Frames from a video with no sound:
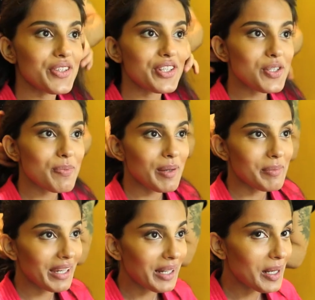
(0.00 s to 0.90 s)
finished my
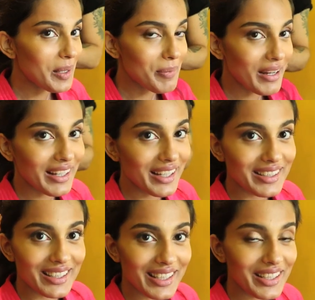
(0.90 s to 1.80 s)
makeup and I
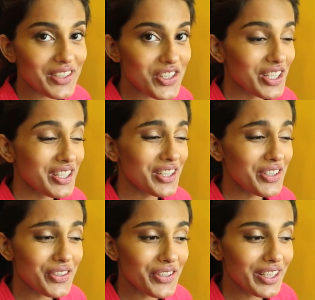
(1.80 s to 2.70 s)
think she
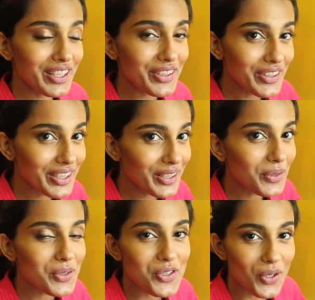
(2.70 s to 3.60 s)
did a really, really
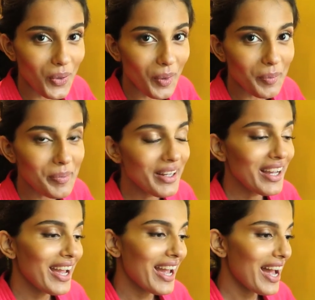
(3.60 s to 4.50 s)
good job.
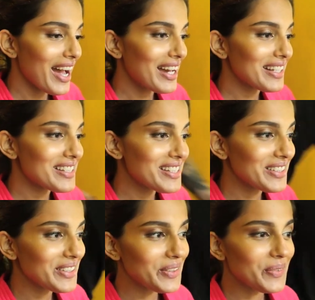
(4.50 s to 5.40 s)
And
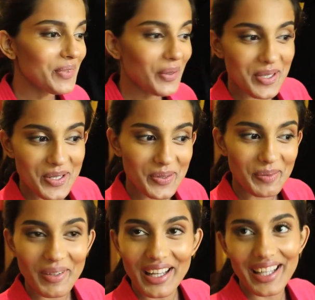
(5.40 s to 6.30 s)
uh, now he's
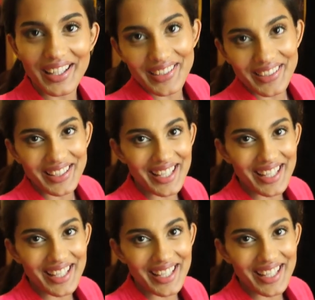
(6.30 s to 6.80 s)
doing my hair